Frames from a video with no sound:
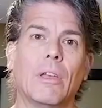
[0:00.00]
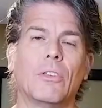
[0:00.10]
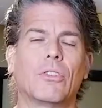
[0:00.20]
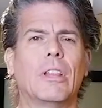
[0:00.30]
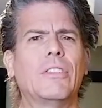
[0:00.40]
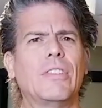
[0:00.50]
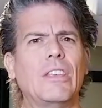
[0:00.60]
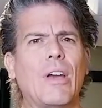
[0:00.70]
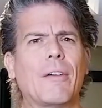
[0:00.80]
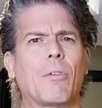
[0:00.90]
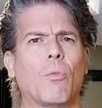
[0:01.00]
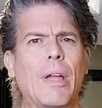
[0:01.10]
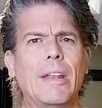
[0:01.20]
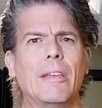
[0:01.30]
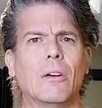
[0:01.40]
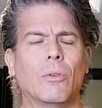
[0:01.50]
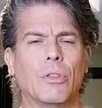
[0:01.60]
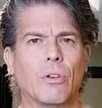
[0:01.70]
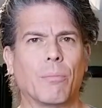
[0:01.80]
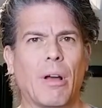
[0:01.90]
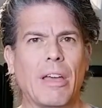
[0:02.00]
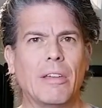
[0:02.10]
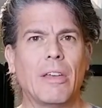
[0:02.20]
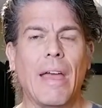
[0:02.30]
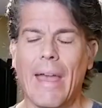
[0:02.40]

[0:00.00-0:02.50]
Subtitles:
So let's say you have a radio in your bike